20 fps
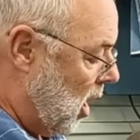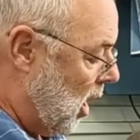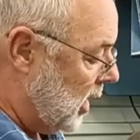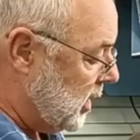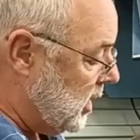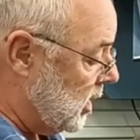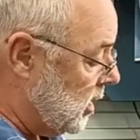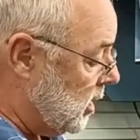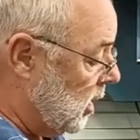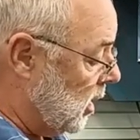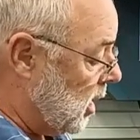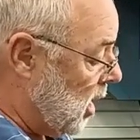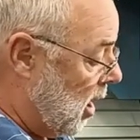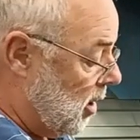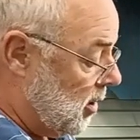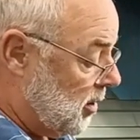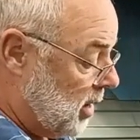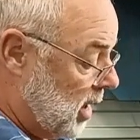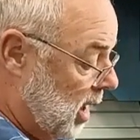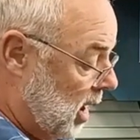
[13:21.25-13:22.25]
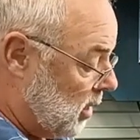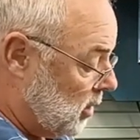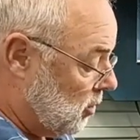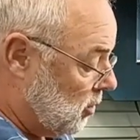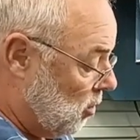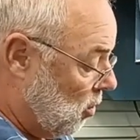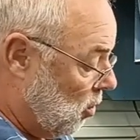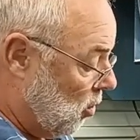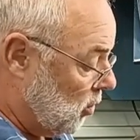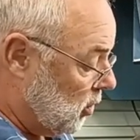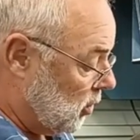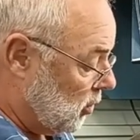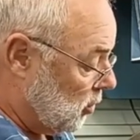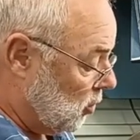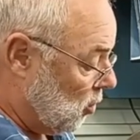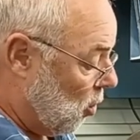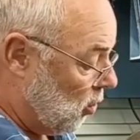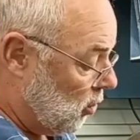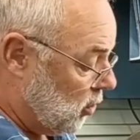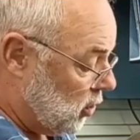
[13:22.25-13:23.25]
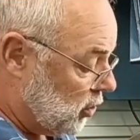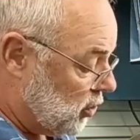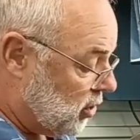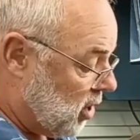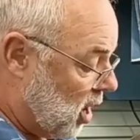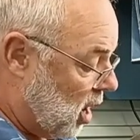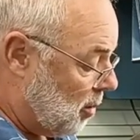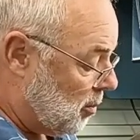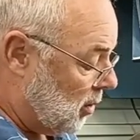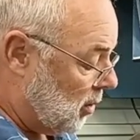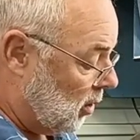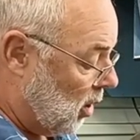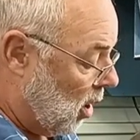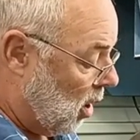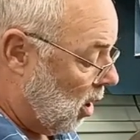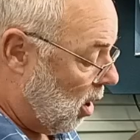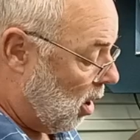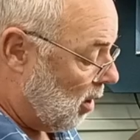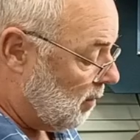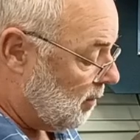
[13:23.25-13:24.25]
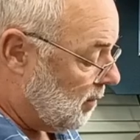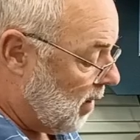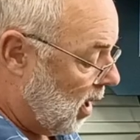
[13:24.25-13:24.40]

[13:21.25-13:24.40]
didn't go down to all the trouble of